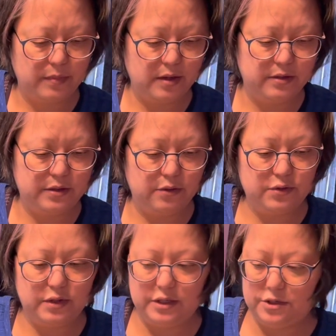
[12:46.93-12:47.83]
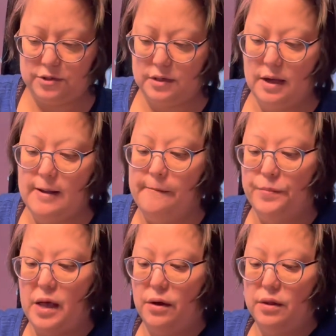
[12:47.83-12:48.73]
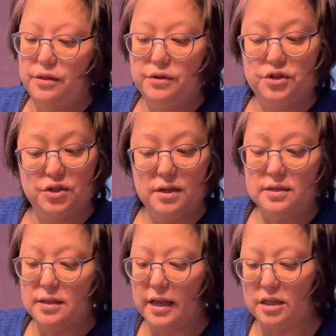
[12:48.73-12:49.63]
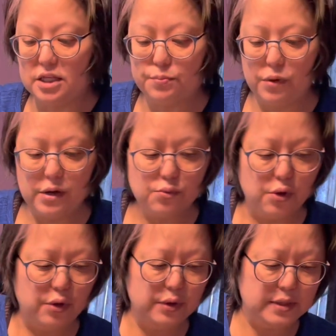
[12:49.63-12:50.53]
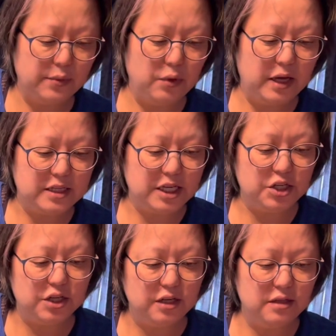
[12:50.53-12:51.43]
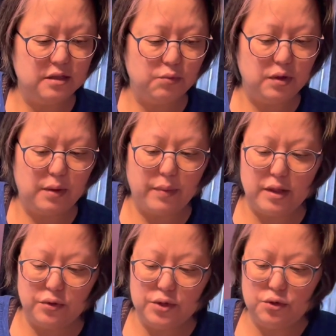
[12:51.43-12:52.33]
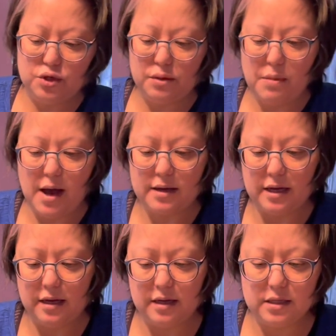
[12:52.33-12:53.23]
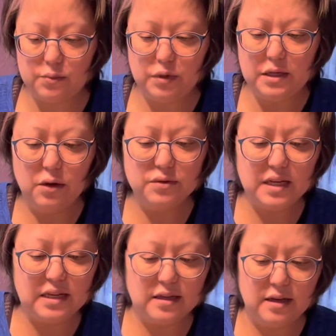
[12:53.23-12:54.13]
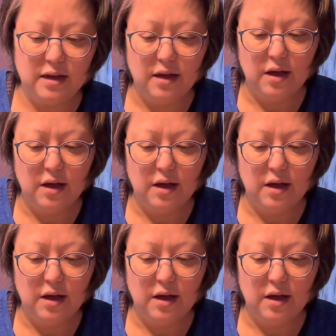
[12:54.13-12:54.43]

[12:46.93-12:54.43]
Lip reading: So delicious. Now, just like the spring rolls and what I teach when we do sushi maki is we don't need to